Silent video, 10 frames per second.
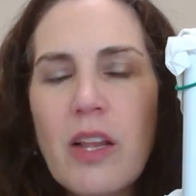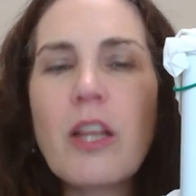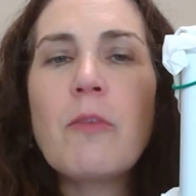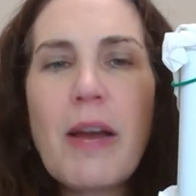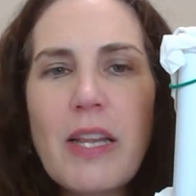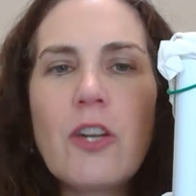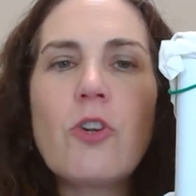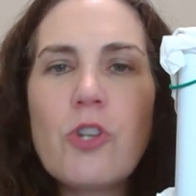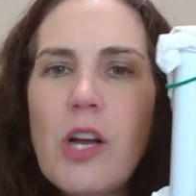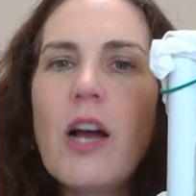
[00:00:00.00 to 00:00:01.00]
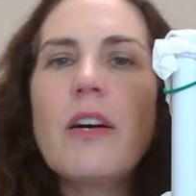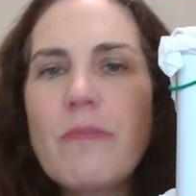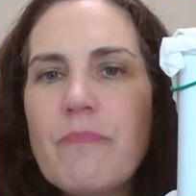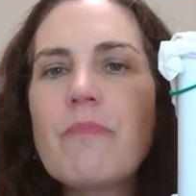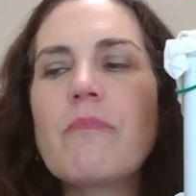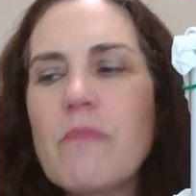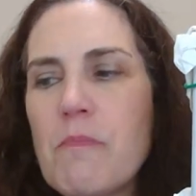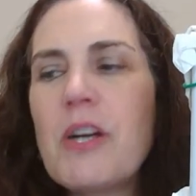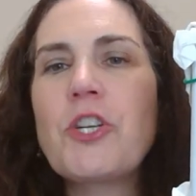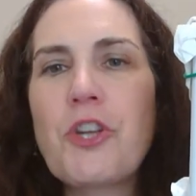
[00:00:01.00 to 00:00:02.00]
little by little,
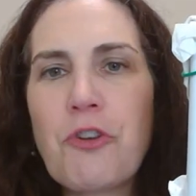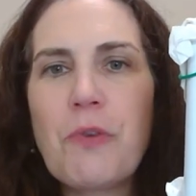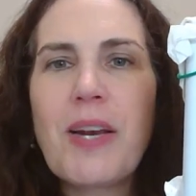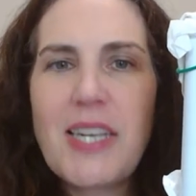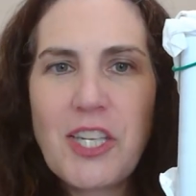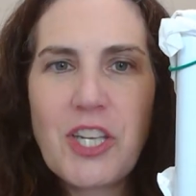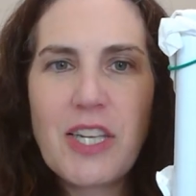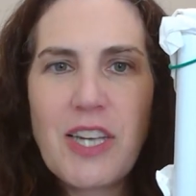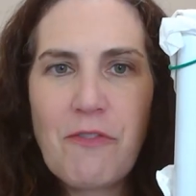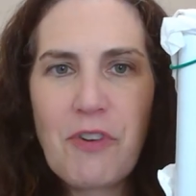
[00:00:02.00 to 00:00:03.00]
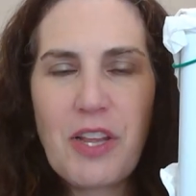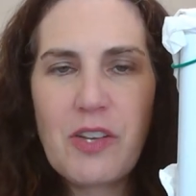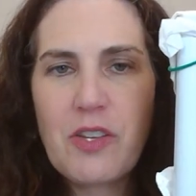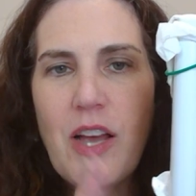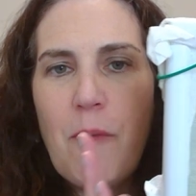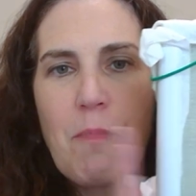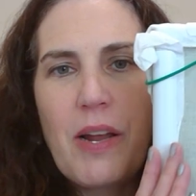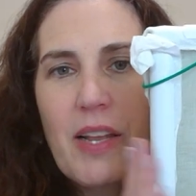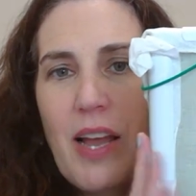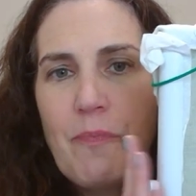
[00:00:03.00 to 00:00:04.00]
punching through what I need to get done for this.
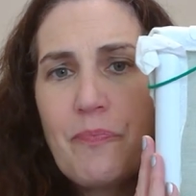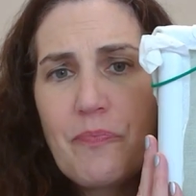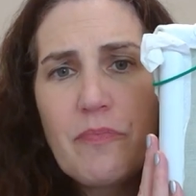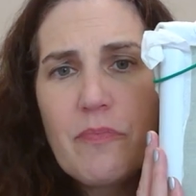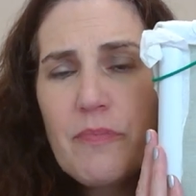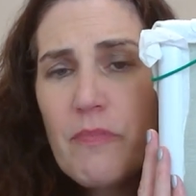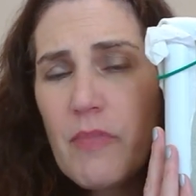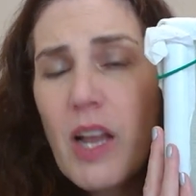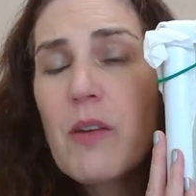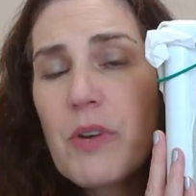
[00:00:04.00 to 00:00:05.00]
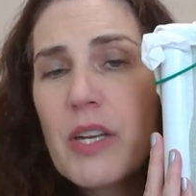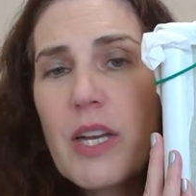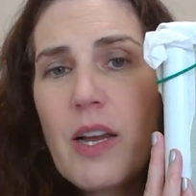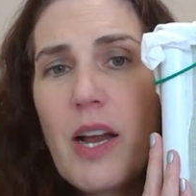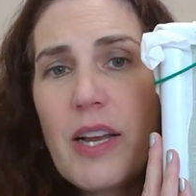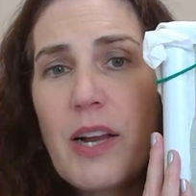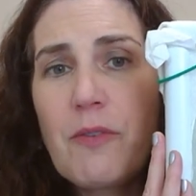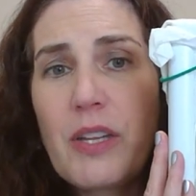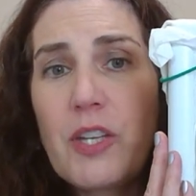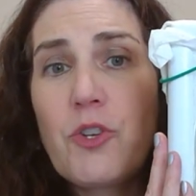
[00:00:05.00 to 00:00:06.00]
But again, I
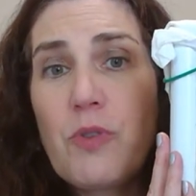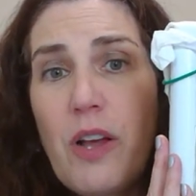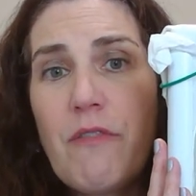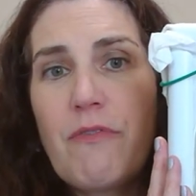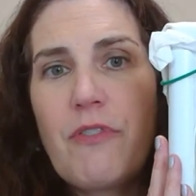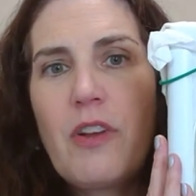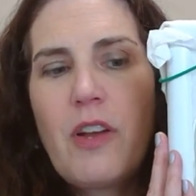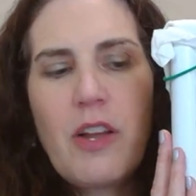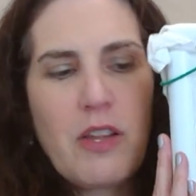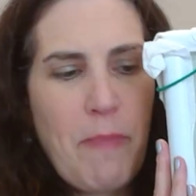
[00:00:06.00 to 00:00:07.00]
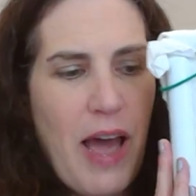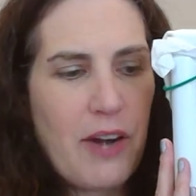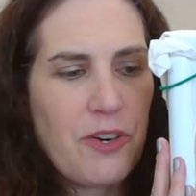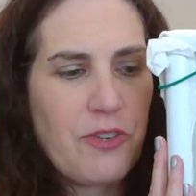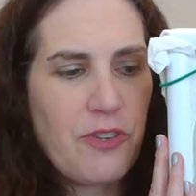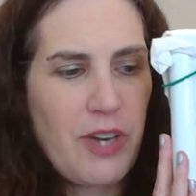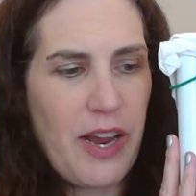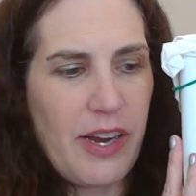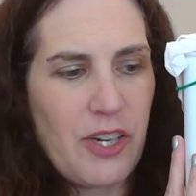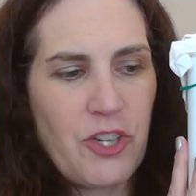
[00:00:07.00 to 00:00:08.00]
really do love the pattern,
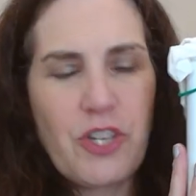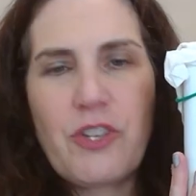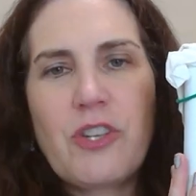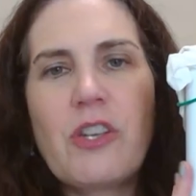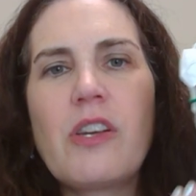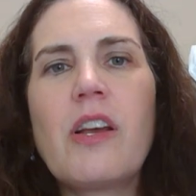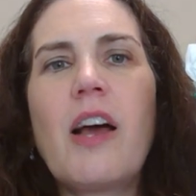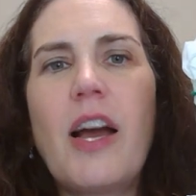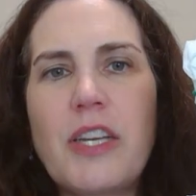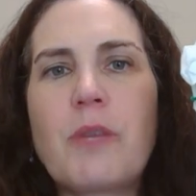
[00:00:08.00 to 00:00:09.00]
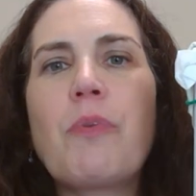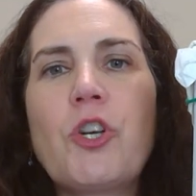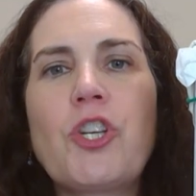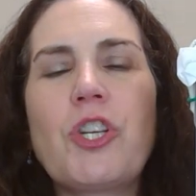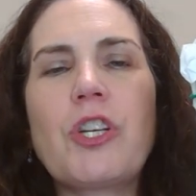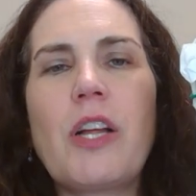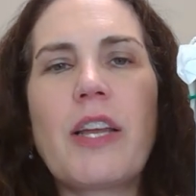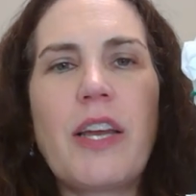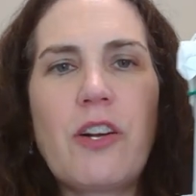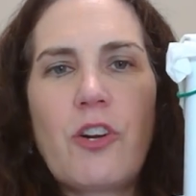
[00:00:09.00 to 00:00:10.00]
and just, I need to push until I
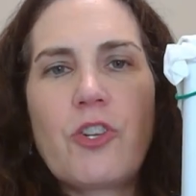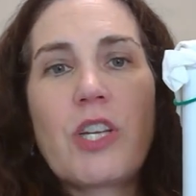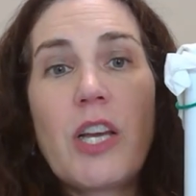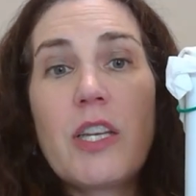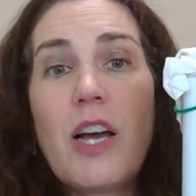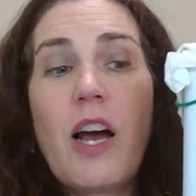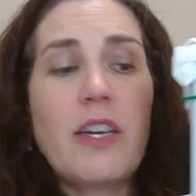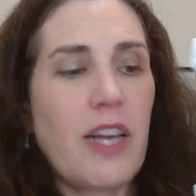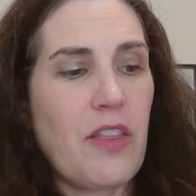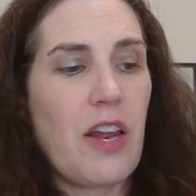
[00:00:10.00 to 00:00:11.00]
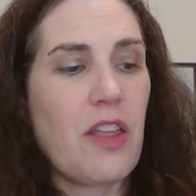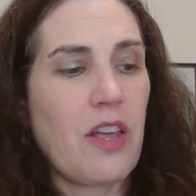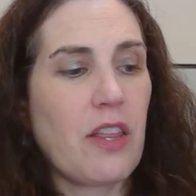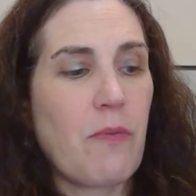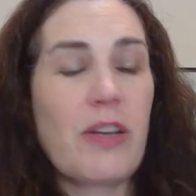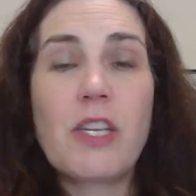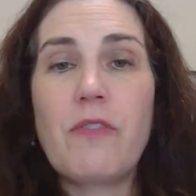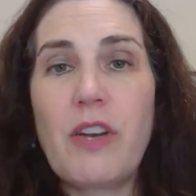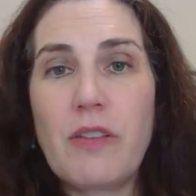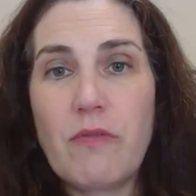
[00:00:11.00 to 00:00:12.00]
get her skin done, and then I think the rest
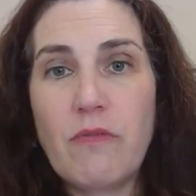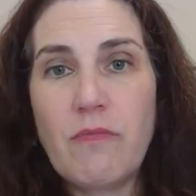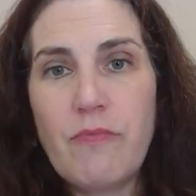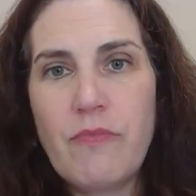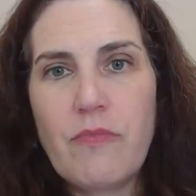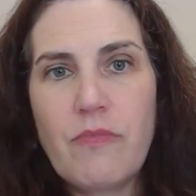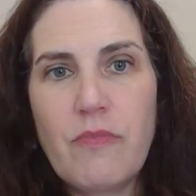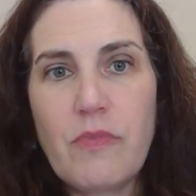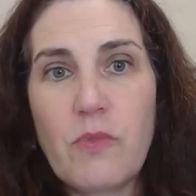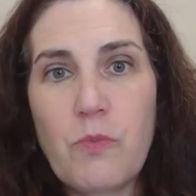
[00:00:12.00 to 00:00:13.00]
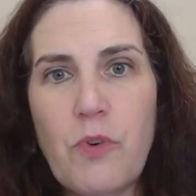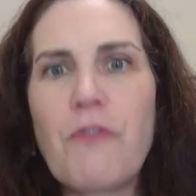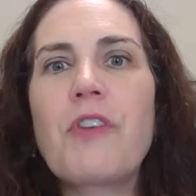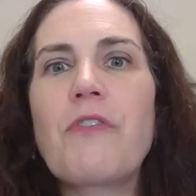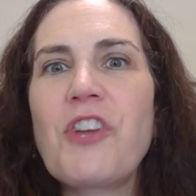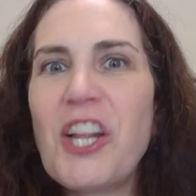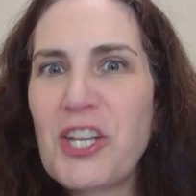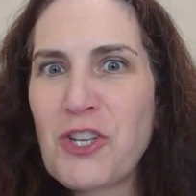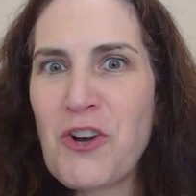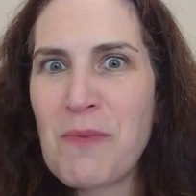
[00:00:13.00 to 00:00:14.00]
of it will feel like
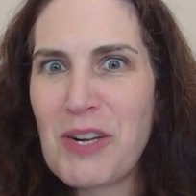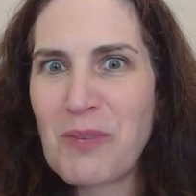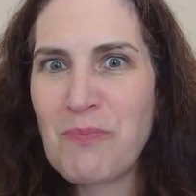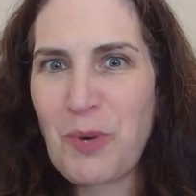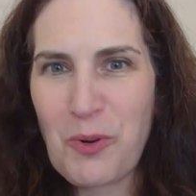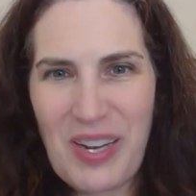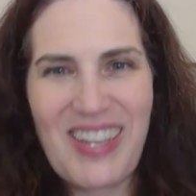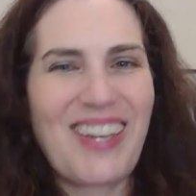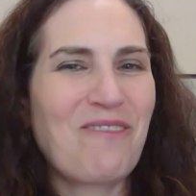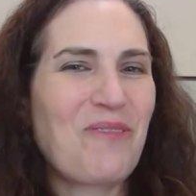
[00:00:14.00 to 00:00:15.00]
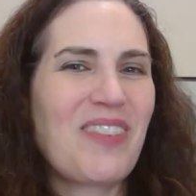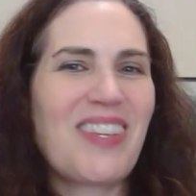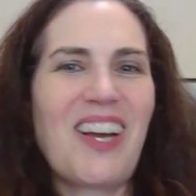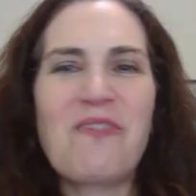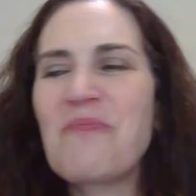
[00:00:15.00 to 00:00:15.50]
it's going much more quickly. So